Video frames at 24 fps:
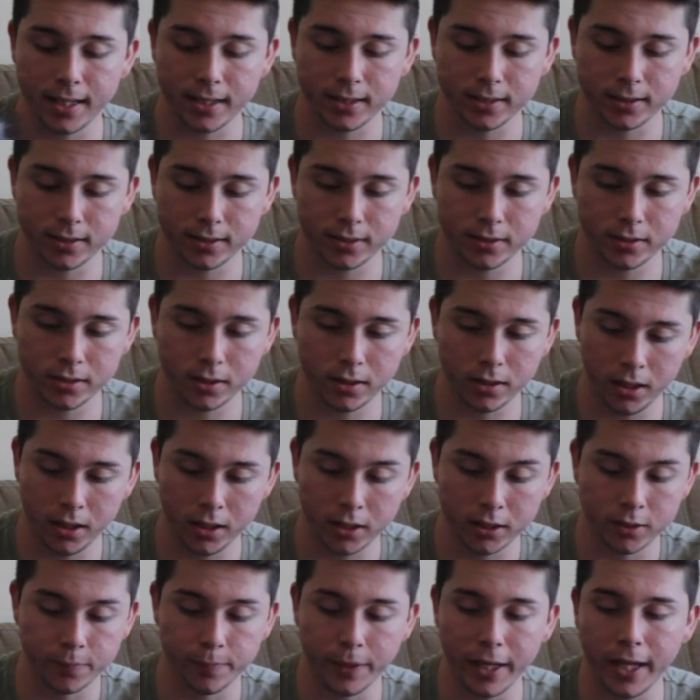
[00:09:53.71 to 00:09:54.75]
It's
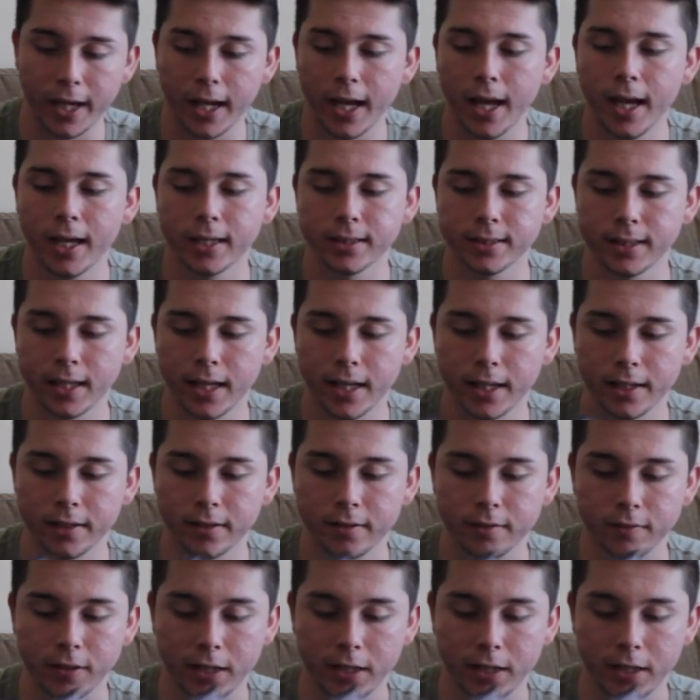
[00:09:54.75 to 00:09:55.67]
badass. Like,